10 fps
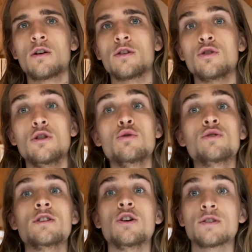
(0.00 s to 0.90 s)
you
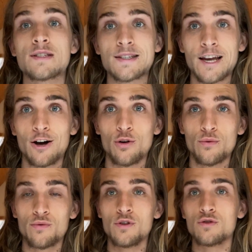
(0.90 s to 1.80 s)
lose
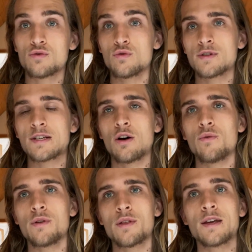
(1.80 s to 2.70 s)
yourself, your true
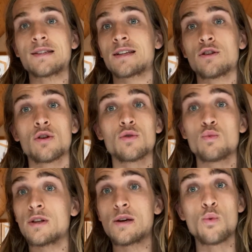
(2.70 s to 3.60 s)
self, in things that are not
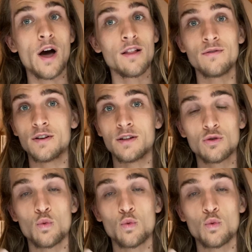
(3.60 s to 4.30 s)
really relevant.